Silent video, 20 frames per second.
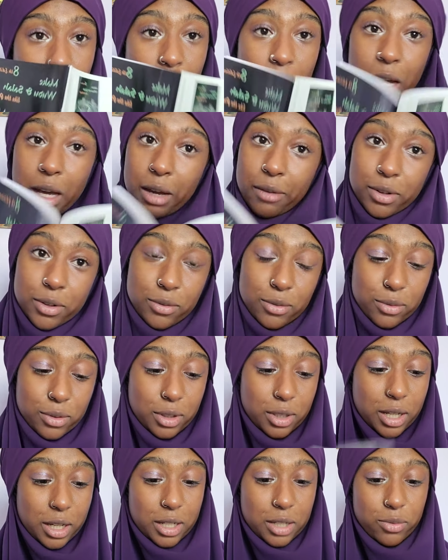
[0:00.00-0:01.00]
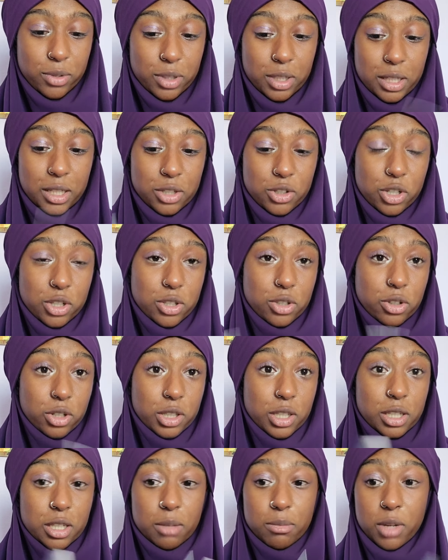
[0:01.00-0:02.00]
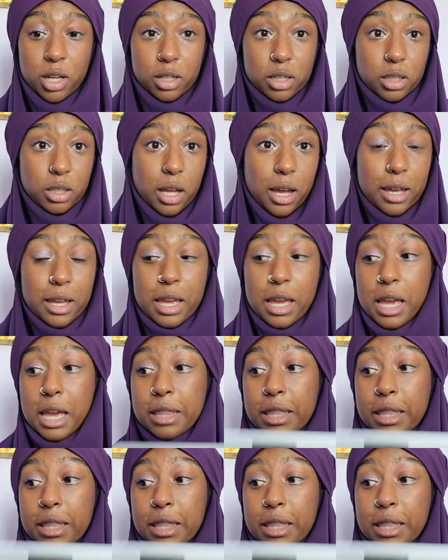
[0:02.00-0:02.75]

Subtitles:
I didn't really get a chance to look at this, because I'm not gonna lie.